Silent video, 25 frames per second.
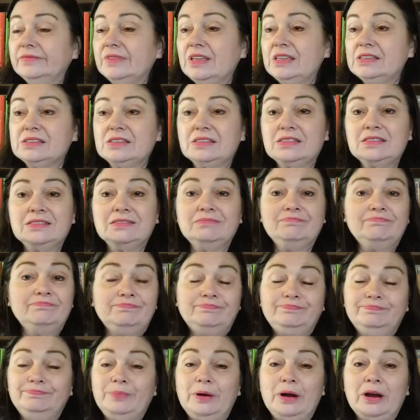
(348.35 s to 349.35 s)
is a
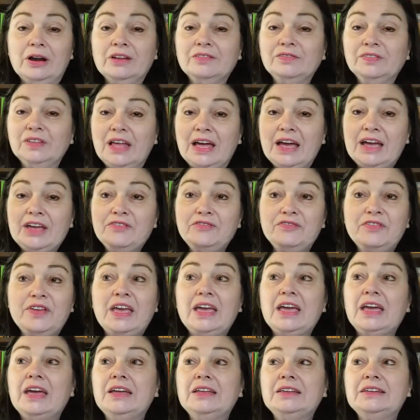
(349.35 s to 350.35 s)
part of life,
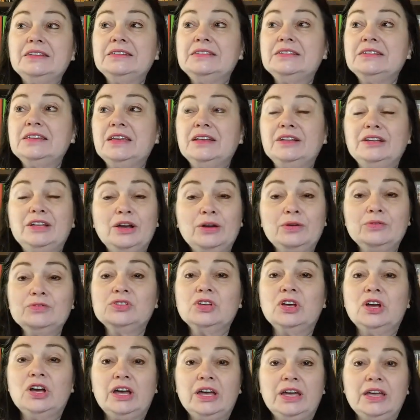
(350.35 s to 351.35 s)
and it
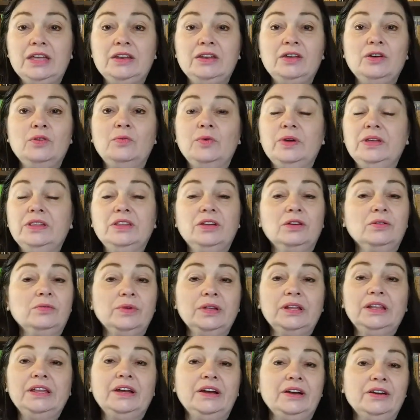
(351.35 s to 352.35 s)
goes on when there
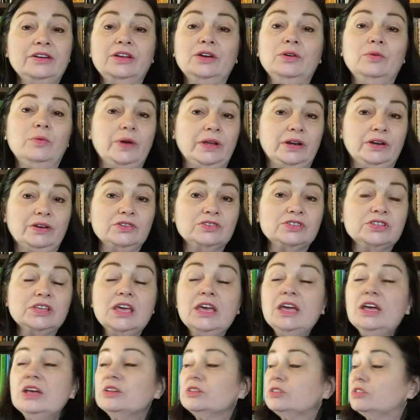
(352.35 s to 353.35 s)
really are no winners.
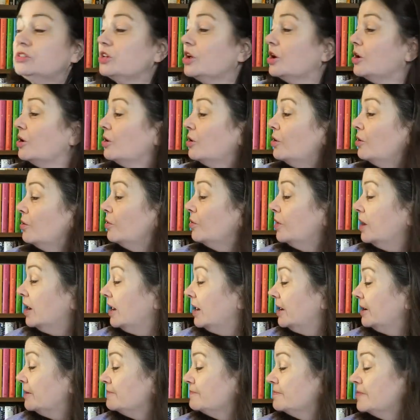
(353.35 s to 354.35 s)

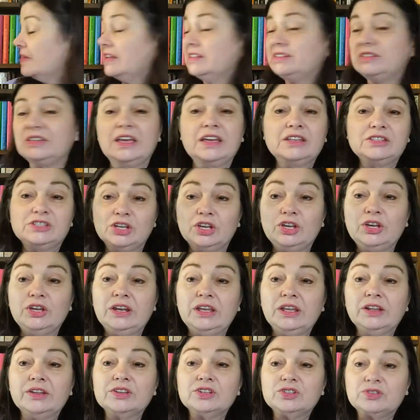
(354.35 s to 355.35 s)
So it's a
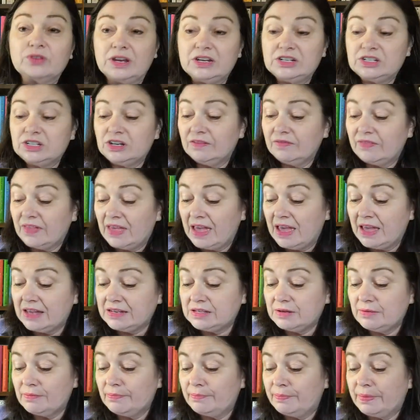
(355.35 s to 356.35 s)
good illustration of
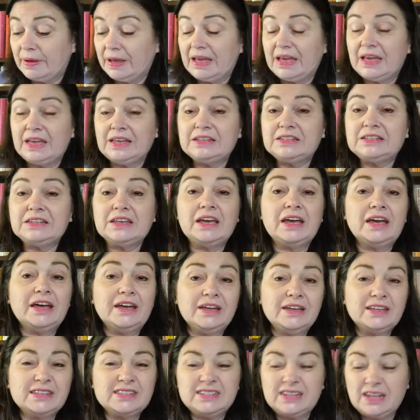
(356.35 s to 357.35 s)
that, but
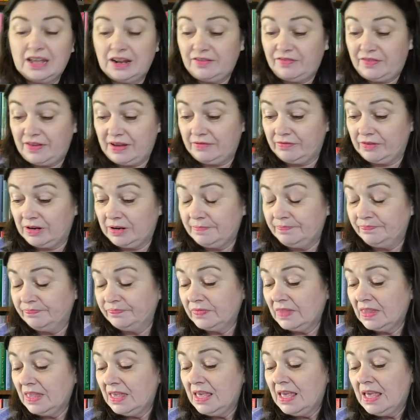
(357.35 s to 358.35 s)
it's not a favorite.
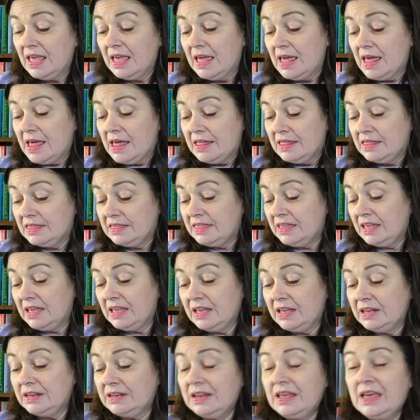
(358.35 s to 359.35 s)

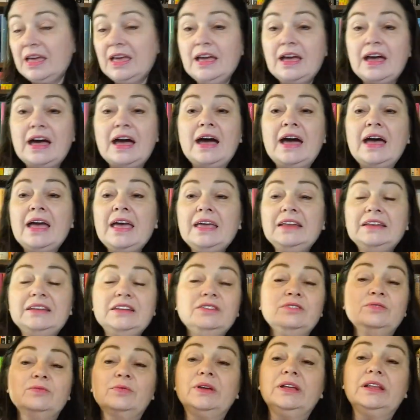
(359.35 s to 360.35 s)
Then I
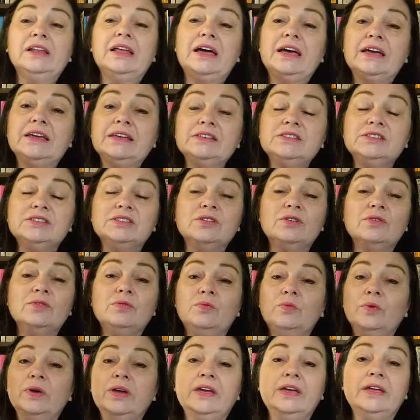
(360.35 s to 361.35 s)
didn't realize
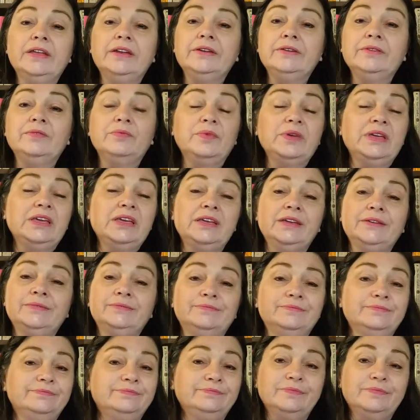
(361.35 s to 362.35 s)
when we